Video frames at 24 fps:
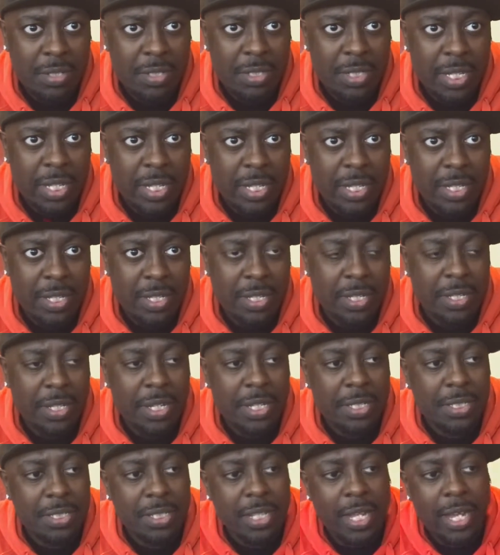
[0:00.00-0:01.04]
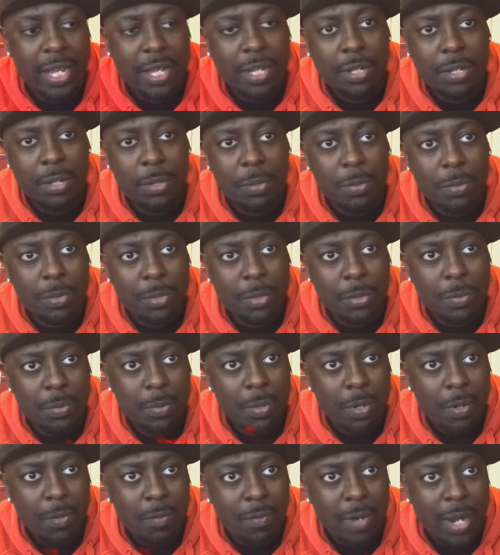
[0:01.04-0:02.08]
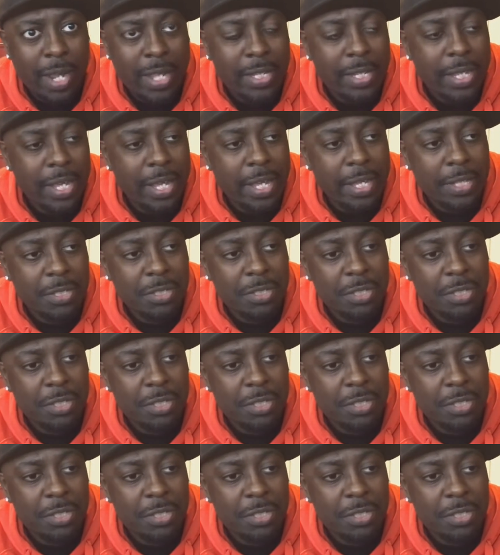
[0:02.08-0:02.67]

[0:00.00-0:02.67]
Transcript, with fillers: So yeah, that's that Goku right there.